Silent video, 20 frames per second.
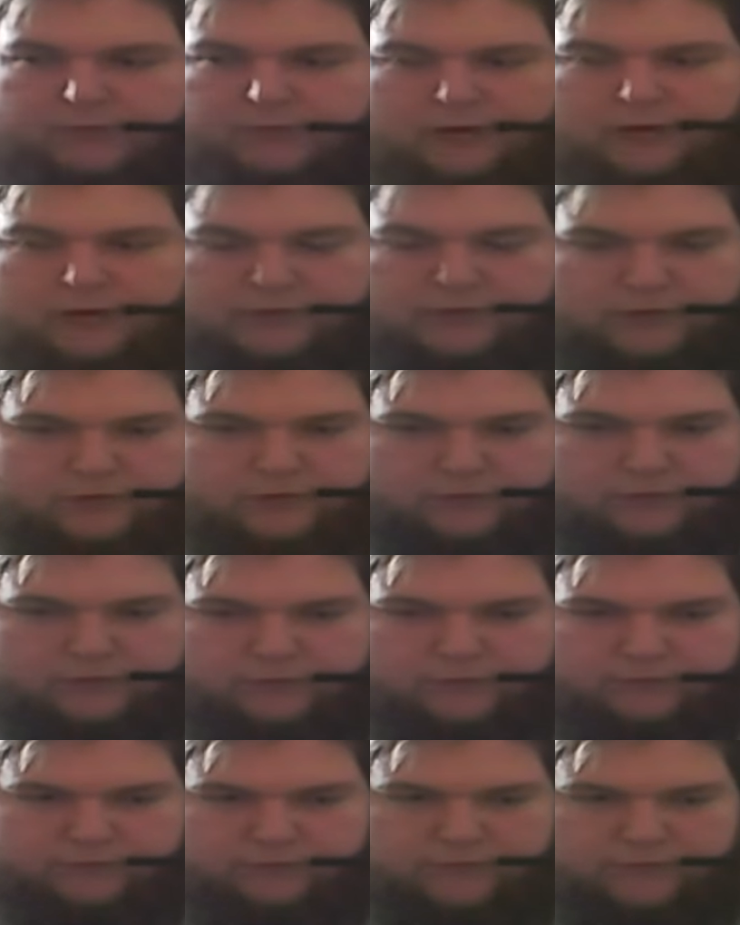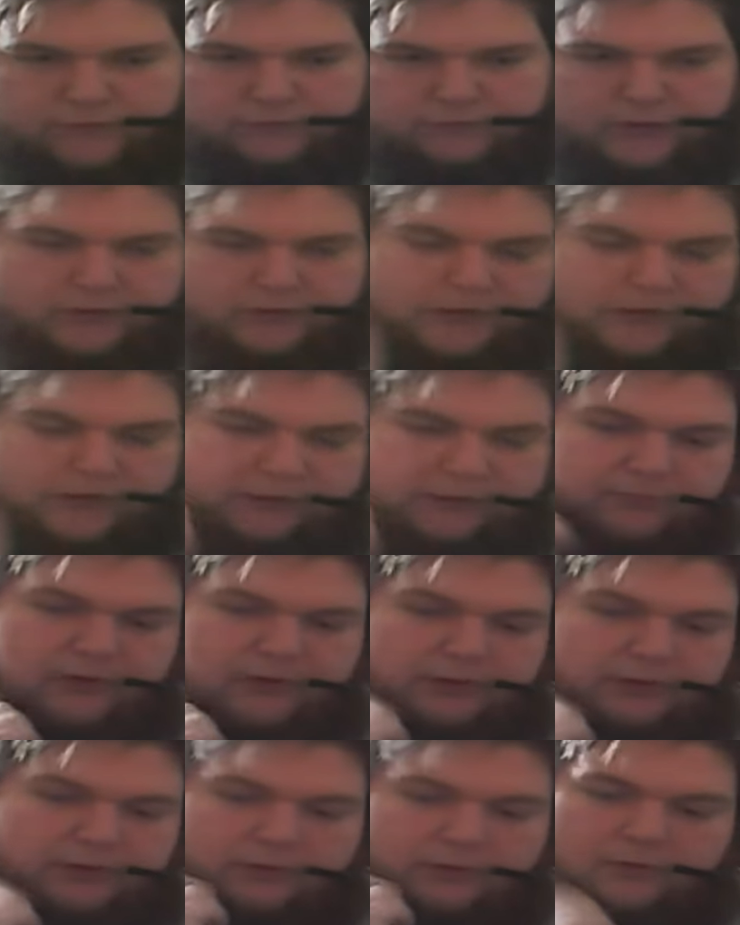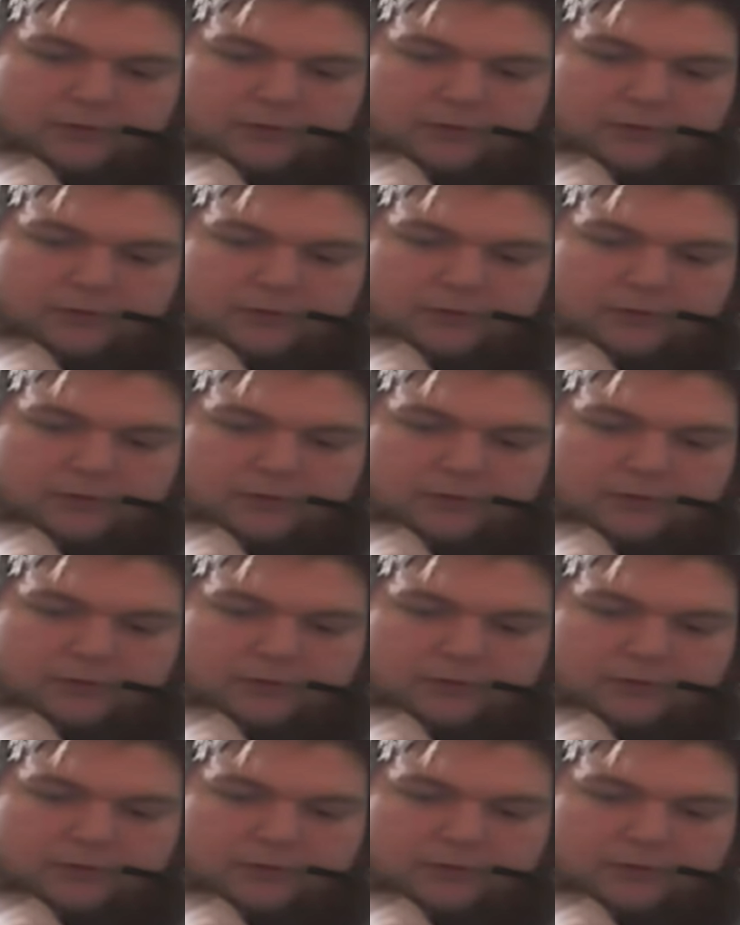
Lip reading: wanted to do the video game thing